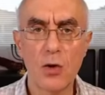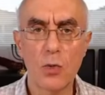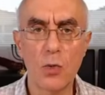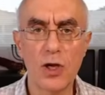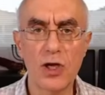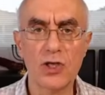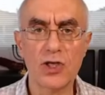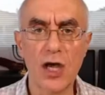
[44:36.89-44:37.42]

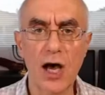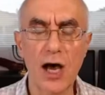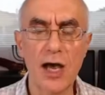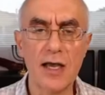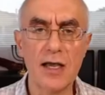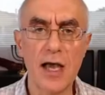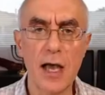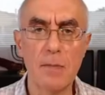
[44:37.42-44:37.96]
which
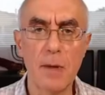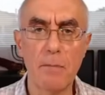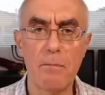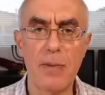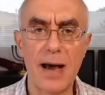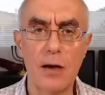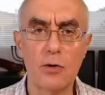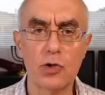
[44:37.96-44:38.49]
I am
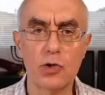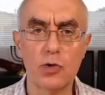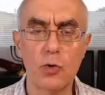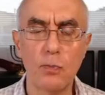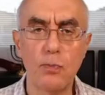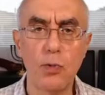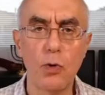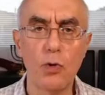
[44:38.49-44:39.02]
about to
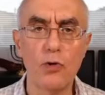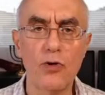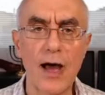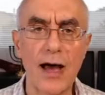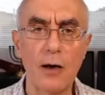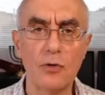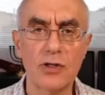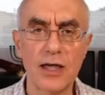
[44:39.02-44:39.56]
pour
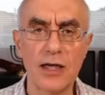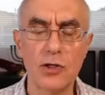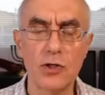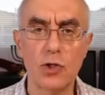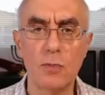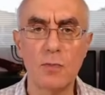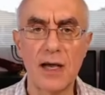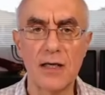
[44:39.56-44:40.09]
out
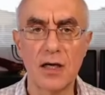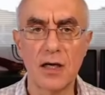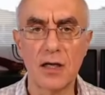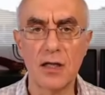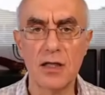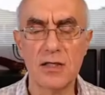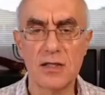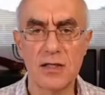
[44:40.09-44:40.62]
into my
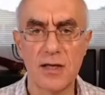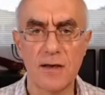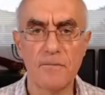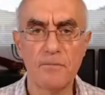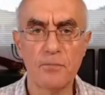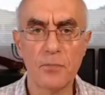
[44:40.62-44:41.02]
ecclesia.